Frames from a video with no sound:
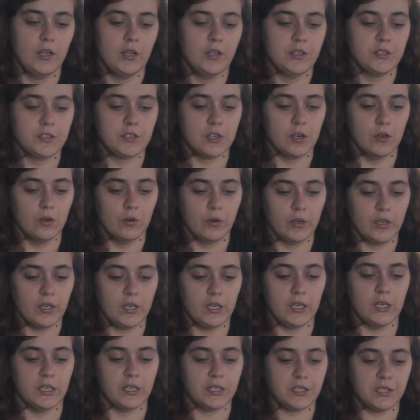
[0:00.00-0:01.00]
So
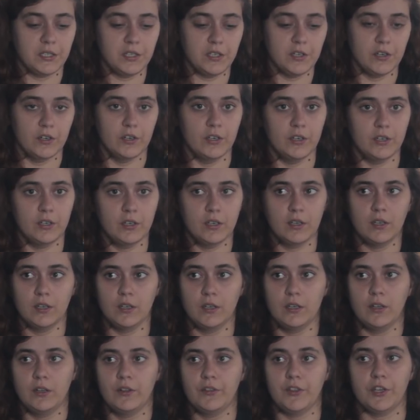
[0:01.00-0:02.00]
in here,
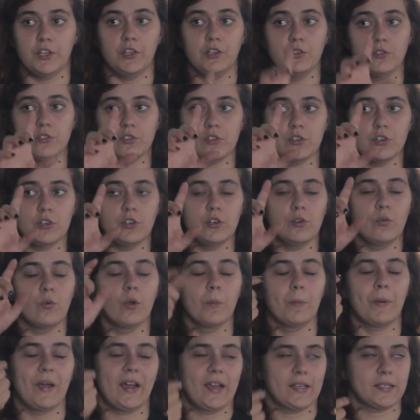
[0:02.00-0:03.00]
the user
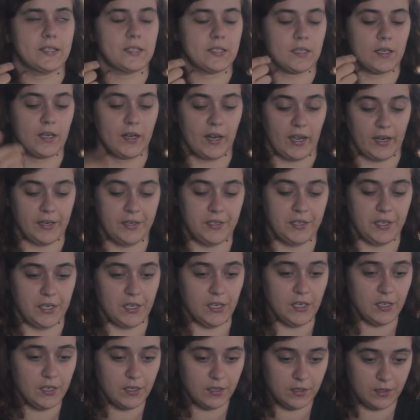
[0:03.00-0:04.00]
will pass an
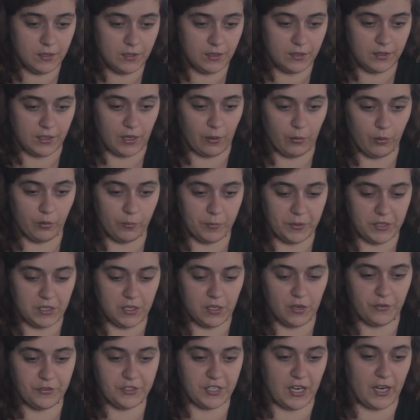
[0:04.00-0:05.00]
ID that will
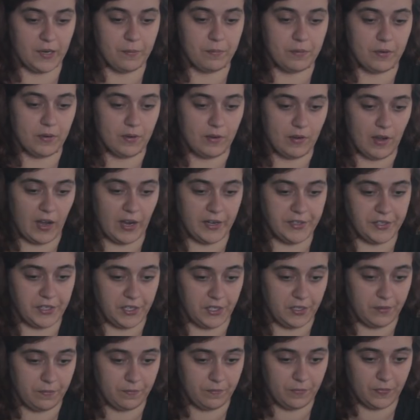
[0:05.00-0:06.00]
be of type
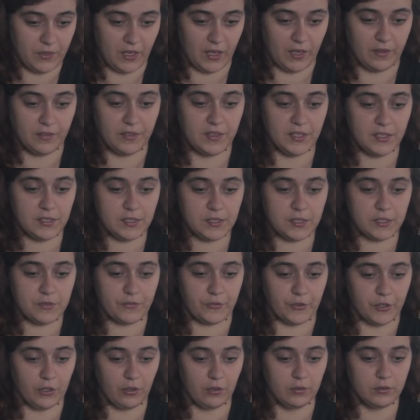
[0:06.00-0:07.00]
ID. And this
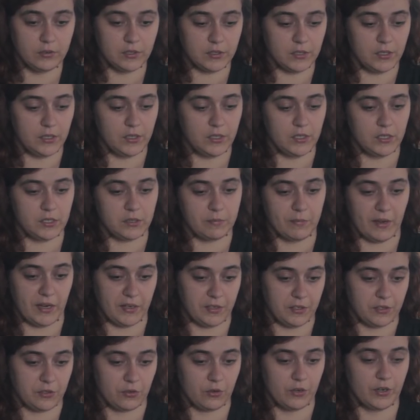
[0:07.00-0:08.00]
field is
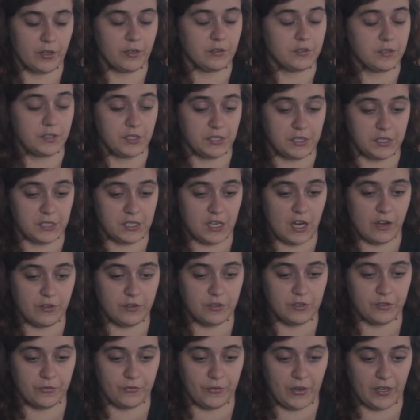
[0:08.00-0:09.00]
mandatory. So this is how
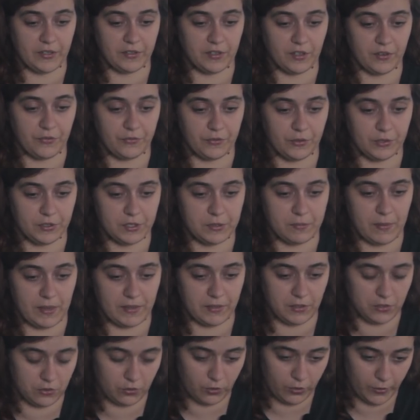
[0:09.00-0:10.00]
you define that a field is
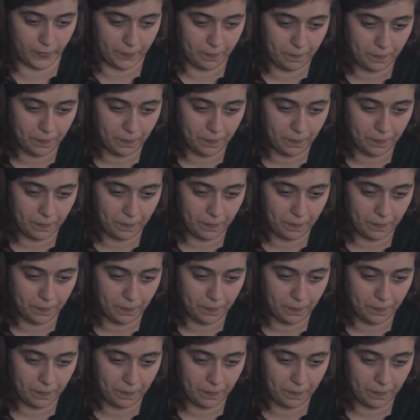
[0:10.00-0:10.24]
mandatory.